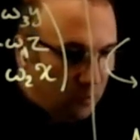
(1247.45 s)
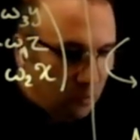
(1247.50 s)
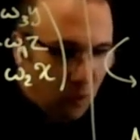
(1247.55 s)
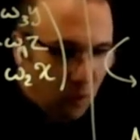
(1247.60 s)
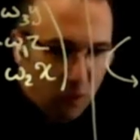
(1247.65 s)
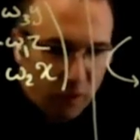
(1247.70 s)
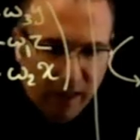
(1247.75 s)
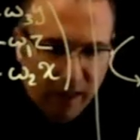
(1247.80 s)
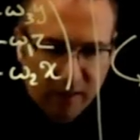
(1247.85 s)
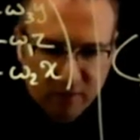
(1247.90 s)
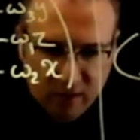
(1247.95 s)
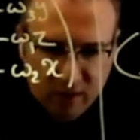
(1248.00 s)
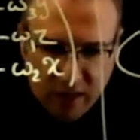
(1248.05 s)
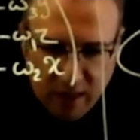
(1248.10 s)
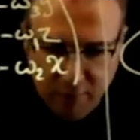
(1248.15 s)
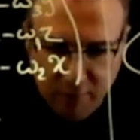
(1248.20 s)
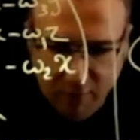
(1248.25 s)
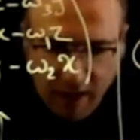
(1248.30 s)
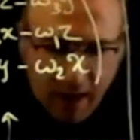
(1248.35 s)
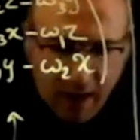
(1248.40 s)
So it's
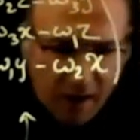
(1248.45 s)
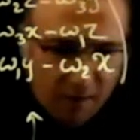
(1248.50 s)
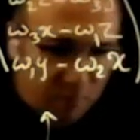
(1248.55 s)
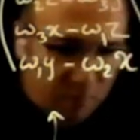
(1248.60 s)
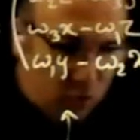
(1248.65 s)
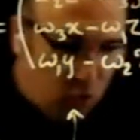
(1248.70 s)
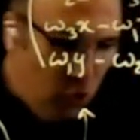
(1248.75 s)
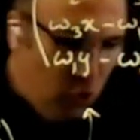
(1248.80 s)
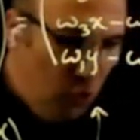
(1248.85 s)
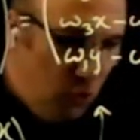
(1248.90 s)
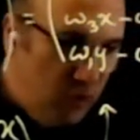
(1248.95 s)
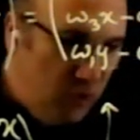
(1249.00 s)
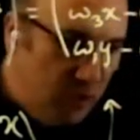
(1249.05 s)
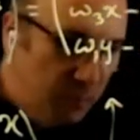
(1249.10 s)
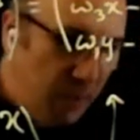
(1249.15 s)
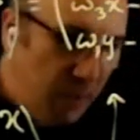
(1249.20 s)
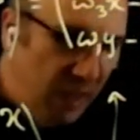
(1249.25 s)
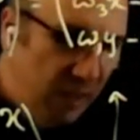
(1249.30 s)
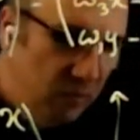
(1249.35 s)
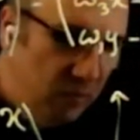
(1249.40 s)
like we have two
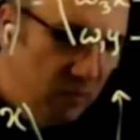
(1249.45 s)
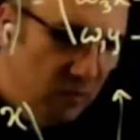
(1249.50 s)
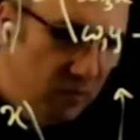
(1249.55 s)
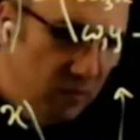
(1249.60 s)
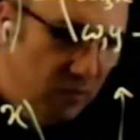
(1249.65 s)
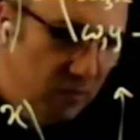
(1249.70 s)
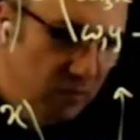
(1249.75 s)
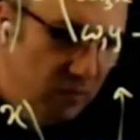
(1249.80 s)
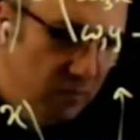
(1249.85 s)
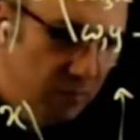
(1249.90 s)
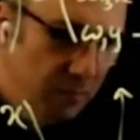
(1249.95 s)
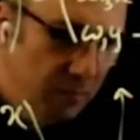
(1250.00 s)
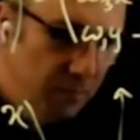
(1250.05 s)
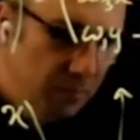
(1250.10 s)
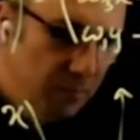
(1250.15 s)
spaces.